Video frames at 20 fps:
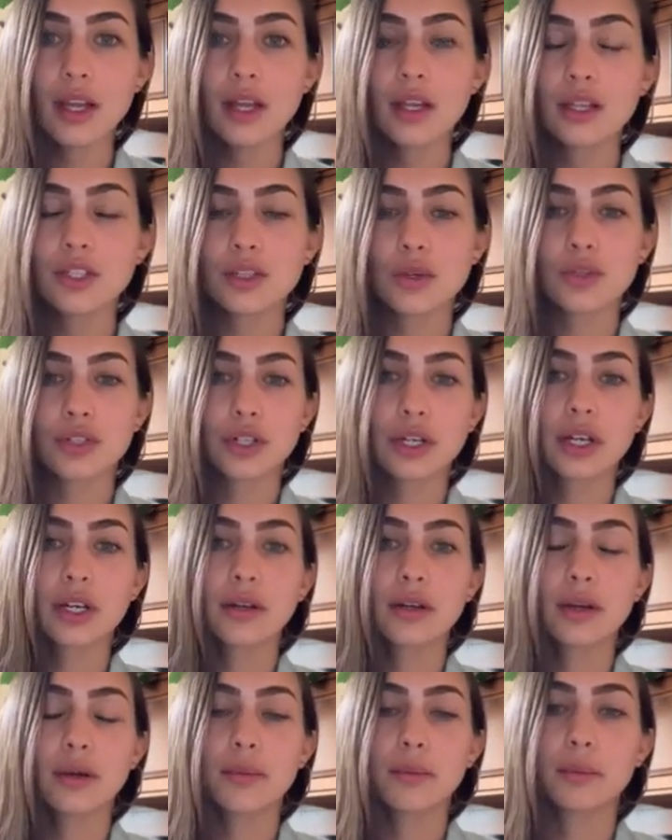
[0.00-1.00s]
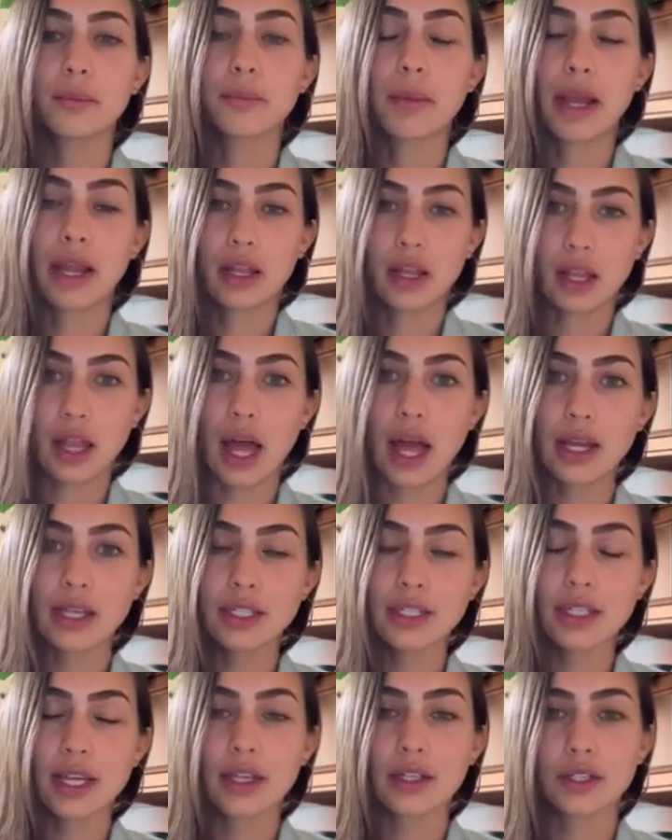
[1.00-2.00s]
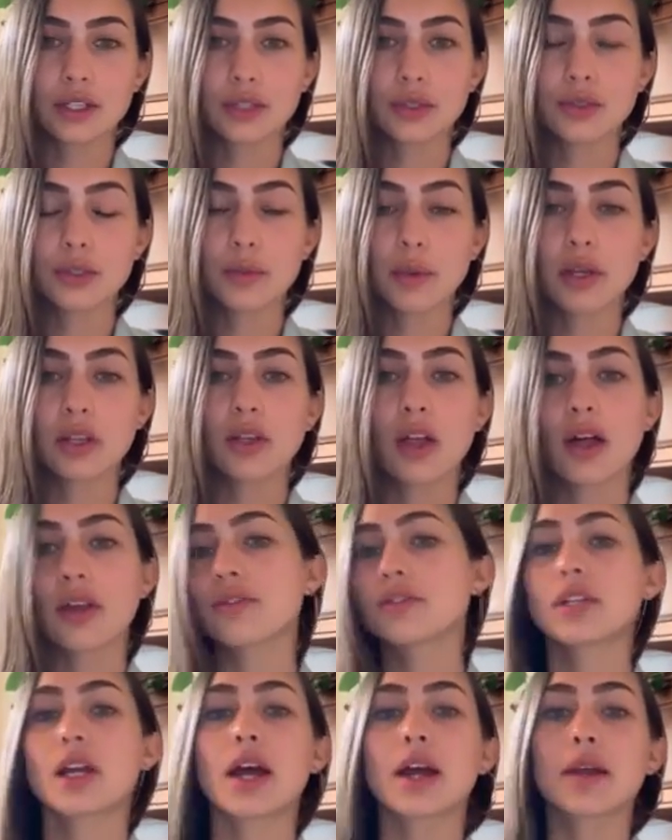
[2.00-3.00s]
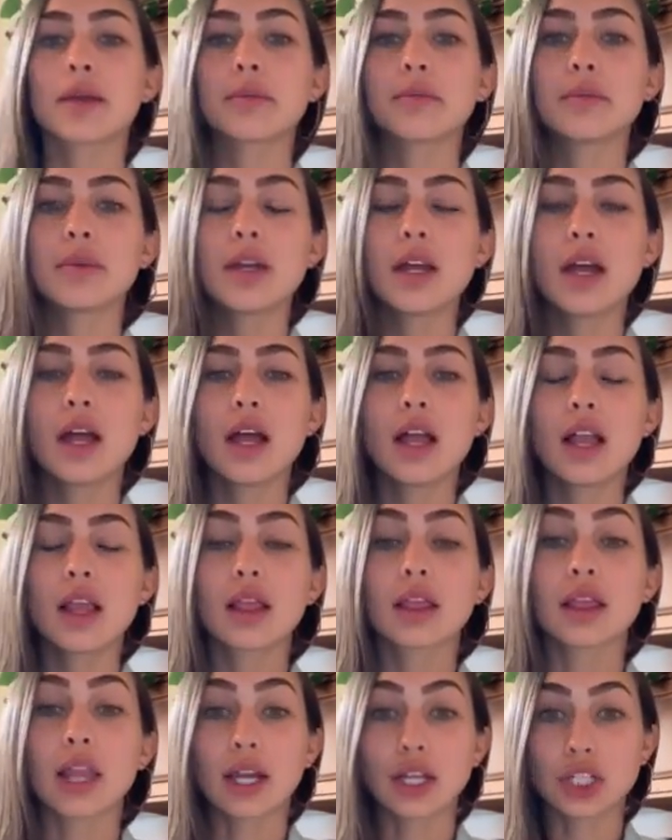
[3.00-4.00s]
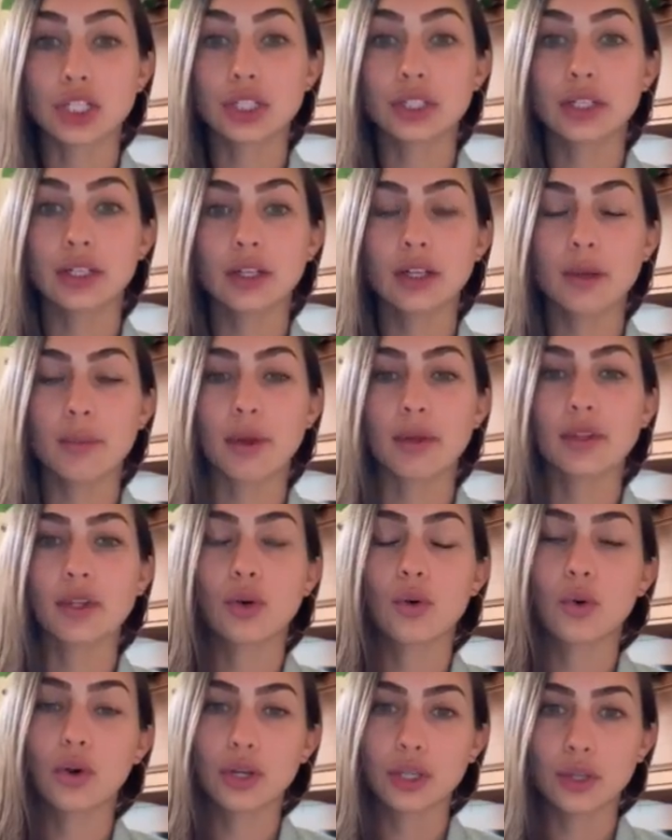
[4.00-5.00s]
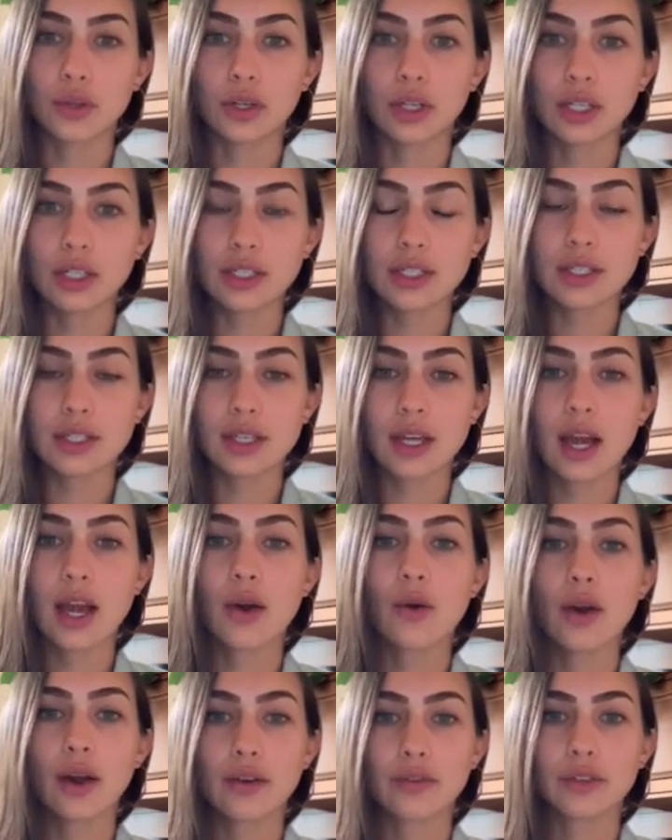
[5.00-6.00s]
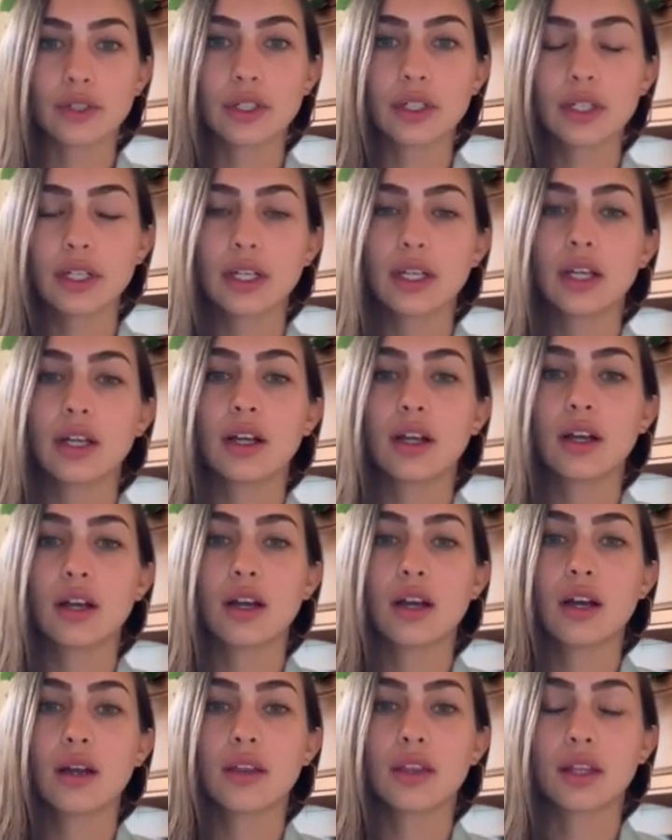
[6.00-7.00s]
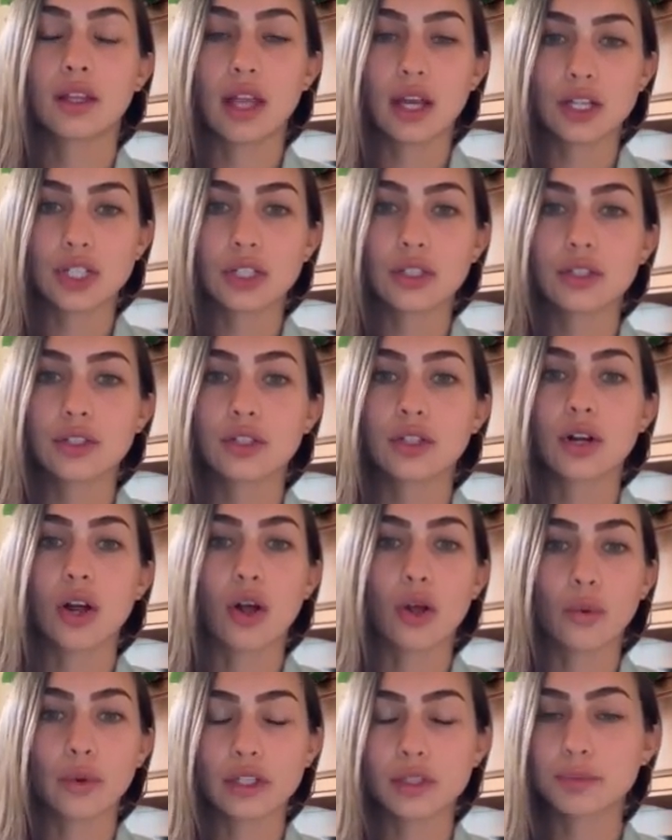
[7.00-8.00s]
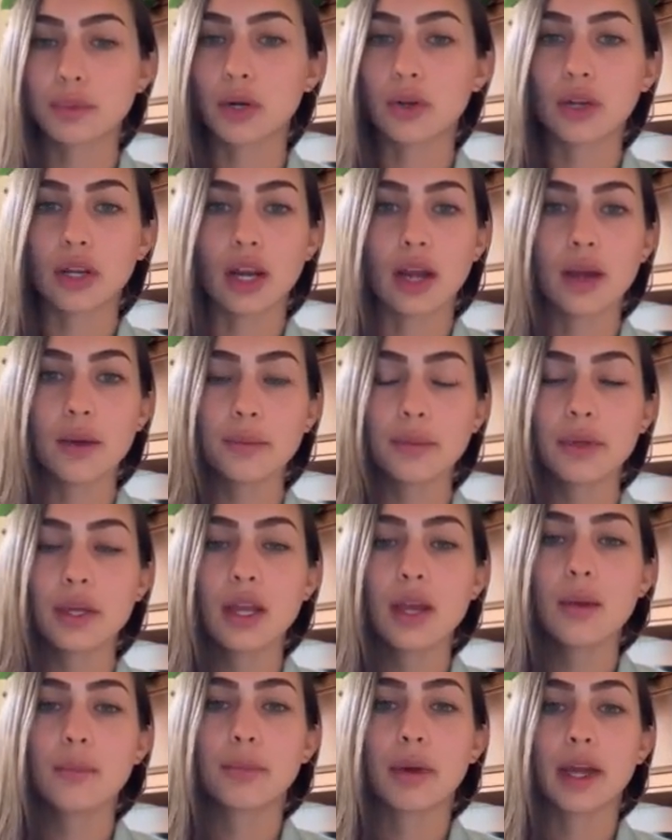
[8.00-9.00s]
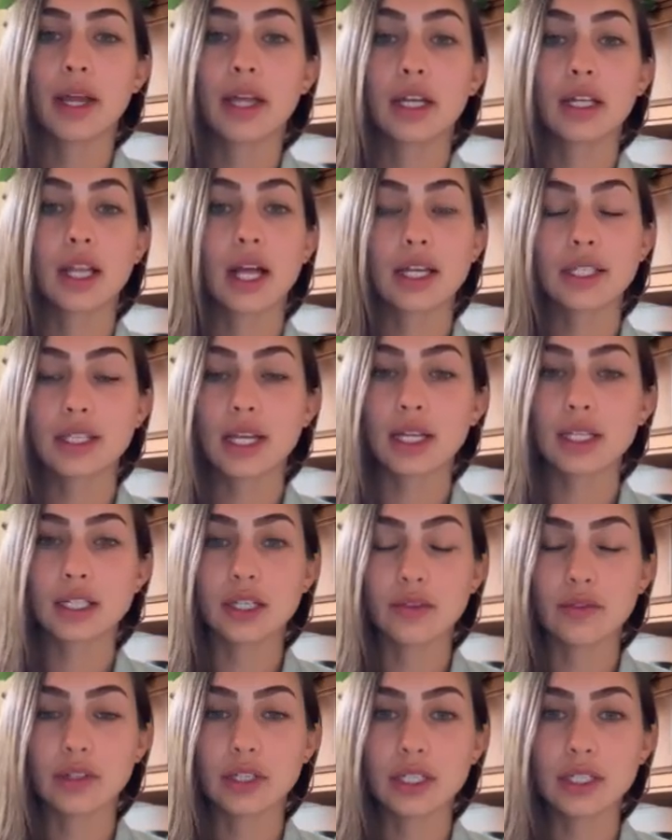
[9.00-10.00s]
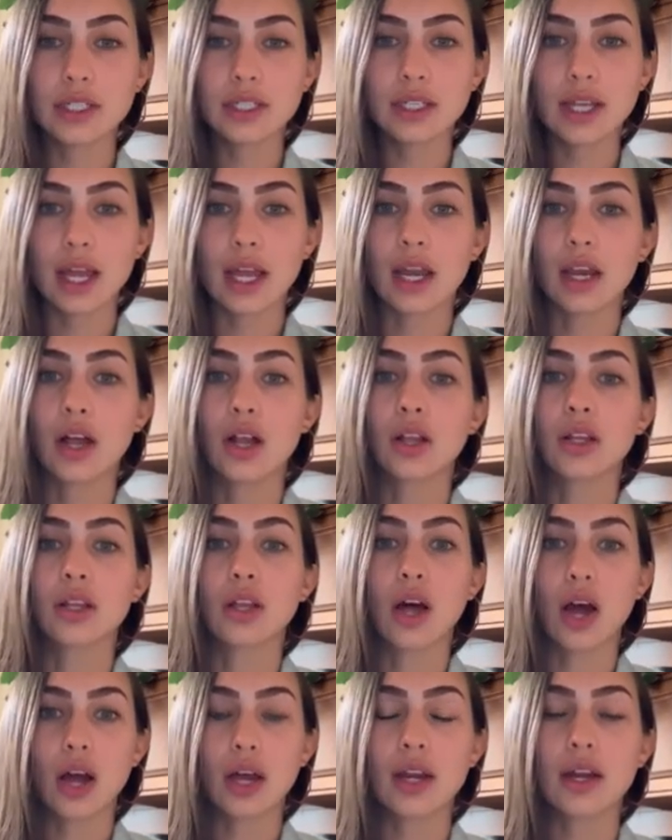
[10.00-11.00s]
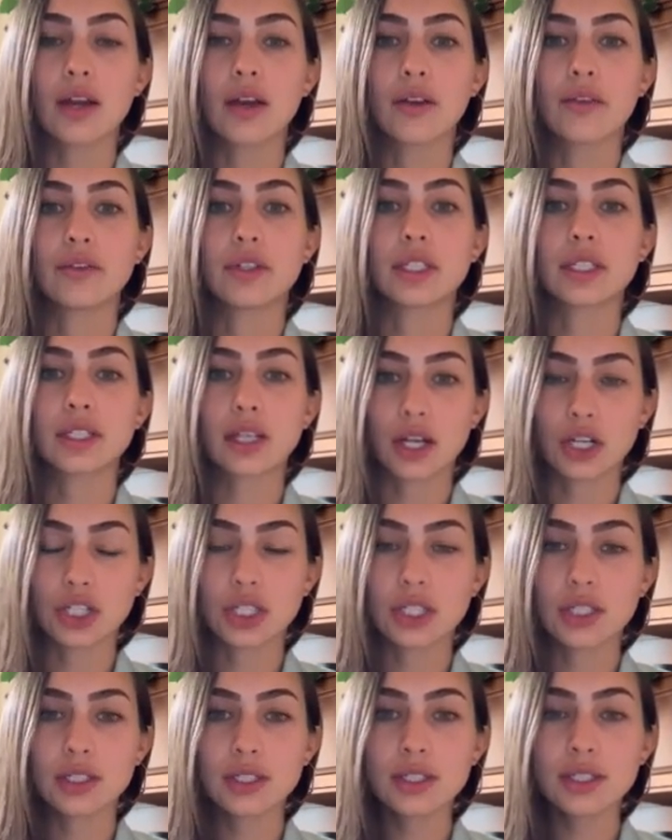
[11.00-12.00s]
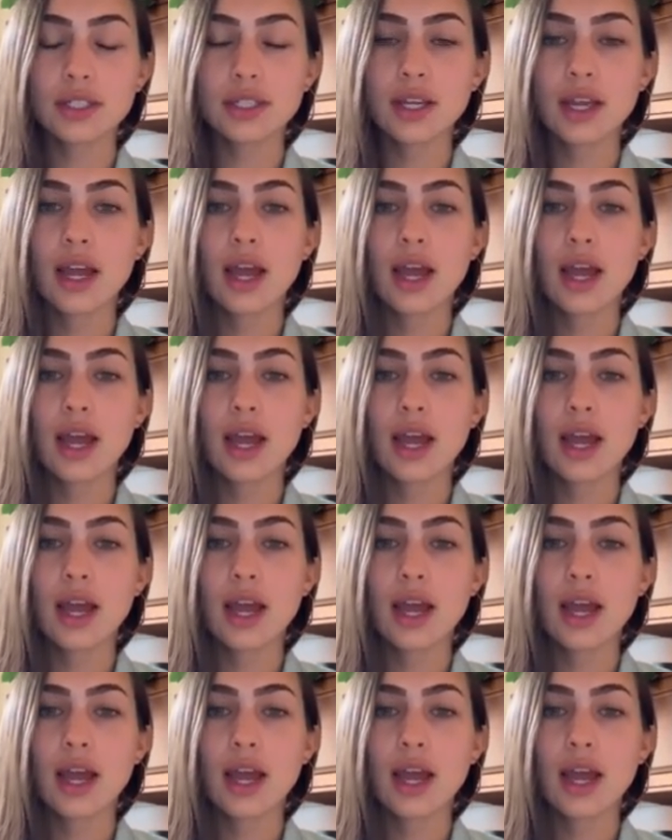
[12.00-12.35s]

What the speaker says: So during my class, I do spend a lot of time lecturing about the core units. However, the lectures are always broken up by in-class activities and a lot of discussions.